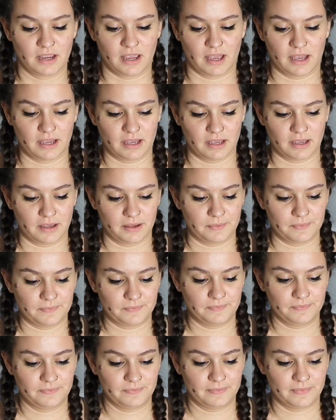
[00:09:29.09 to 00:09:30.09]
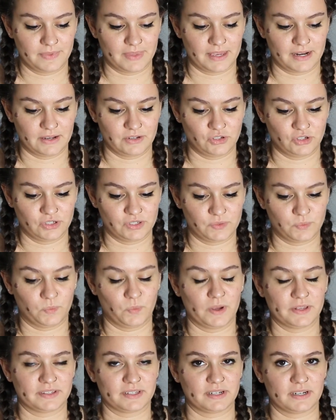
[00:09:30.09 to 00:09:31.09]
that it just
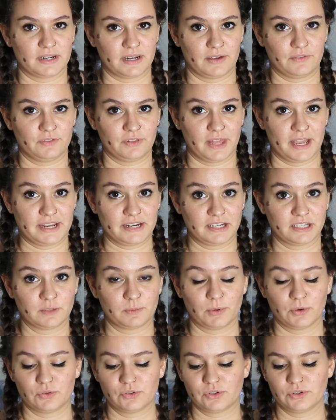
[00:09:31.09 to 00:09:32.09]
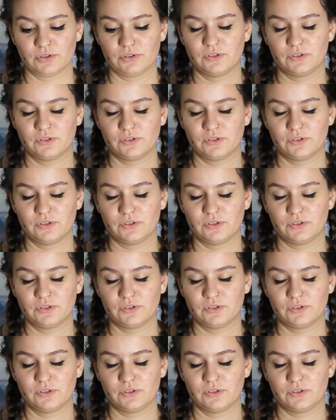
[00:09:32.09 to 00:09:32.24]
wasn't enough light exposure,